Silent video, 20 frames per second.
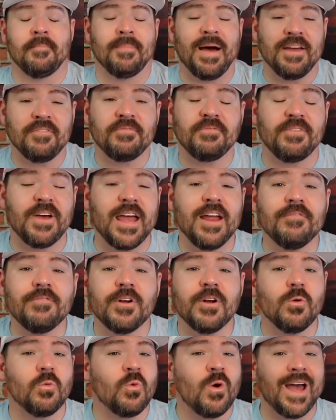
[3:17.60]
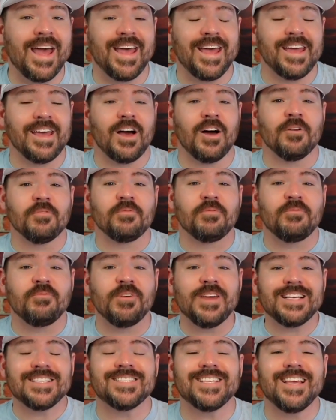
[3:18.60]
my favorite way of
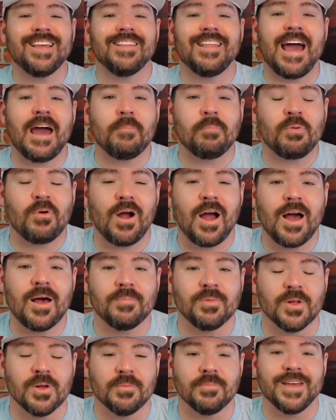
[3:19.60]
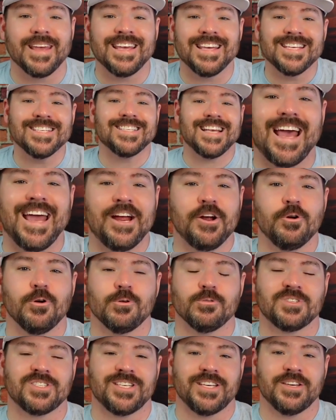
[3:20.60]
fixing that problem is
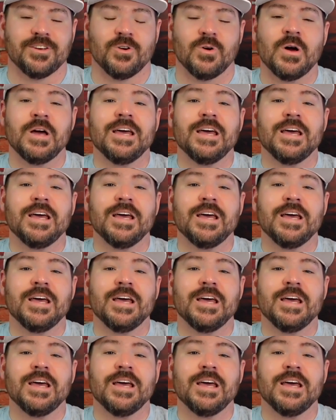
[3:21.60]
AeroSeal.